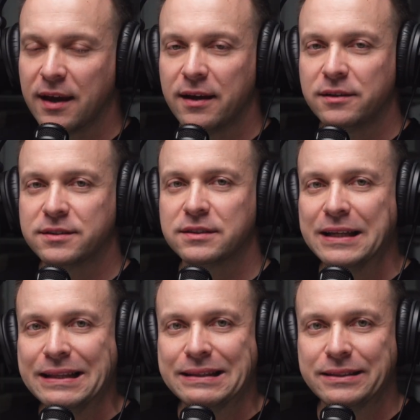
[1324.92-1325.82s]
else,
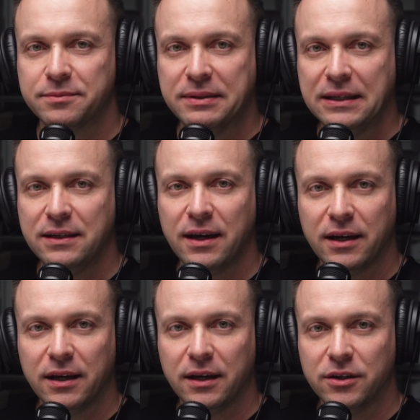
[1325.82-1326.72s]
let this be
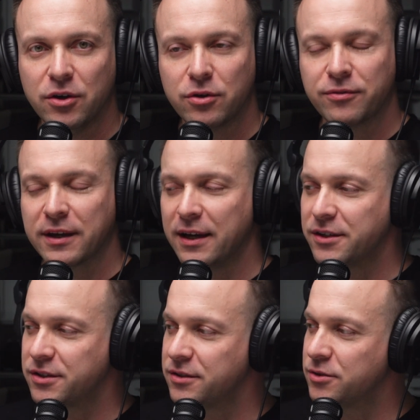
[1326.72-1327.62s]
a
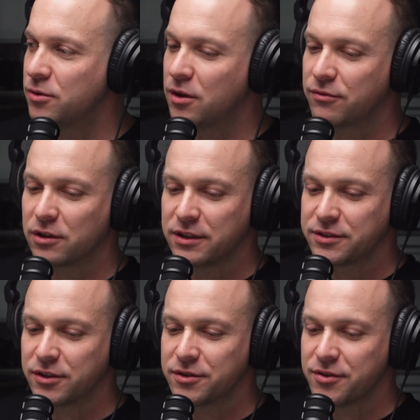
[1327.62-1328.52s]
notification to all of our
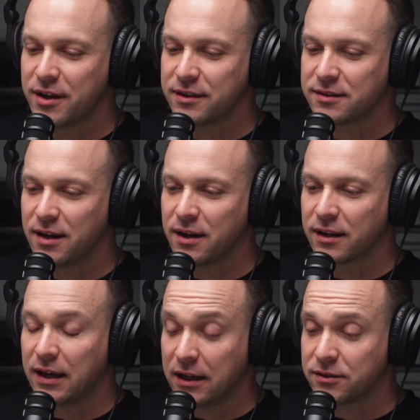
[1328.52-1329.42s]
listeners that
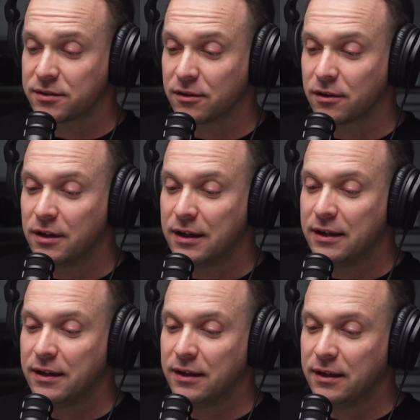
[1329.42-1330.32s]
cancer
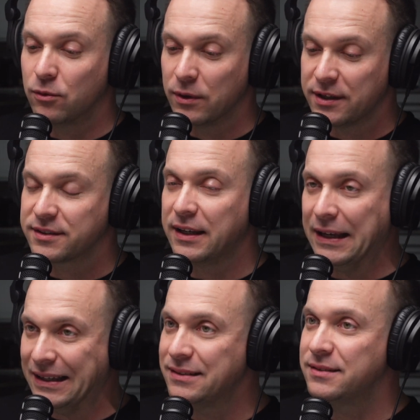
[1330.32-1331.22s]
risk
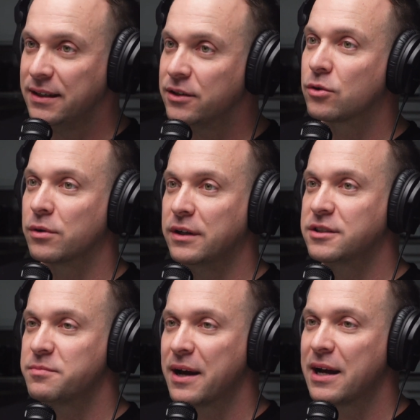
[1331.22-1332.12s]
is
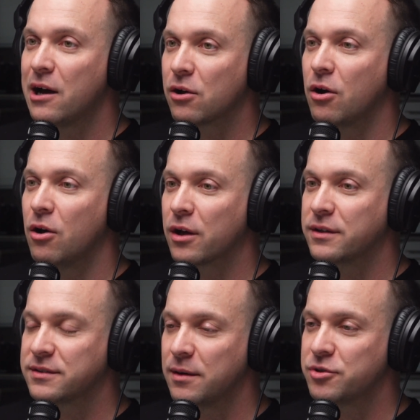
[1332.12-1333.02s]
increased by alcohol
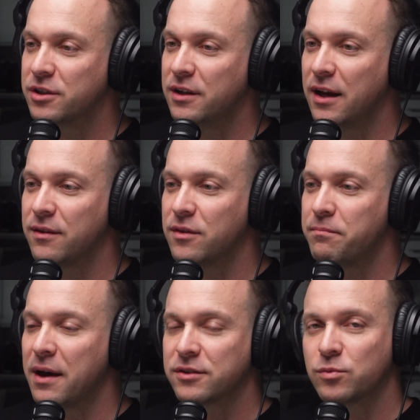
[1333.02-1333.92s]
consumption, and the
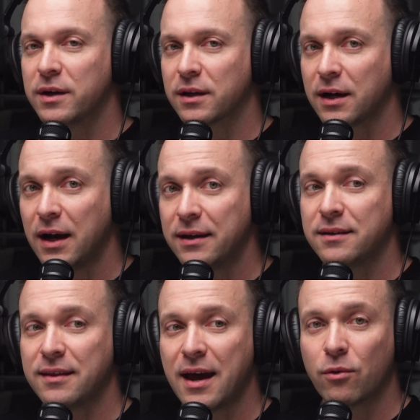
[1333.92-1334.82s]
best way to cut
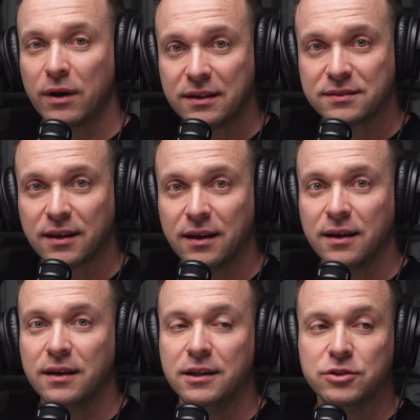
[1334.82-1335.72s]
that risk
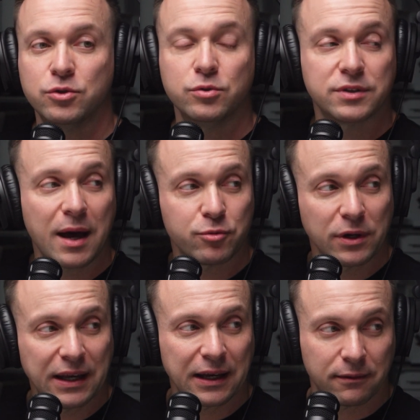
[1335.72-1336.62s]
is to stop
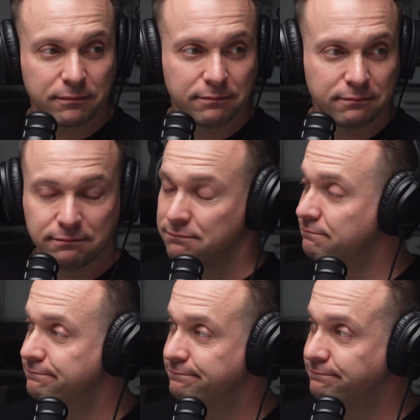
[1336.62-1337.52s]
drinking. Is
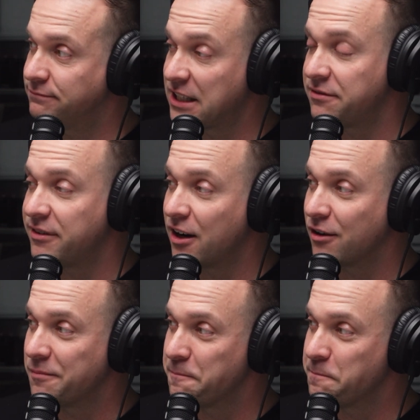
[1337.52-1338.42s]
that fair?